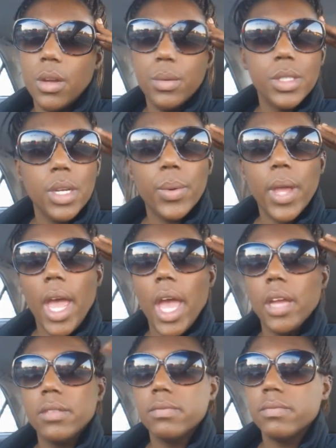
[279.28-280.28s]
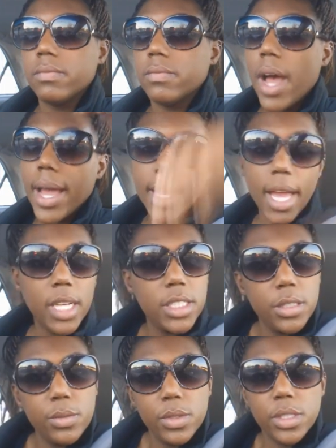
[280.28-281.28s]
It was okay. I
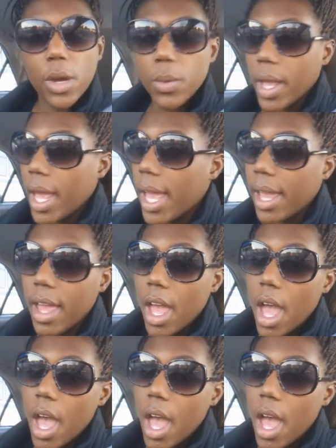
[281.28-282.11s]
guess it was okay.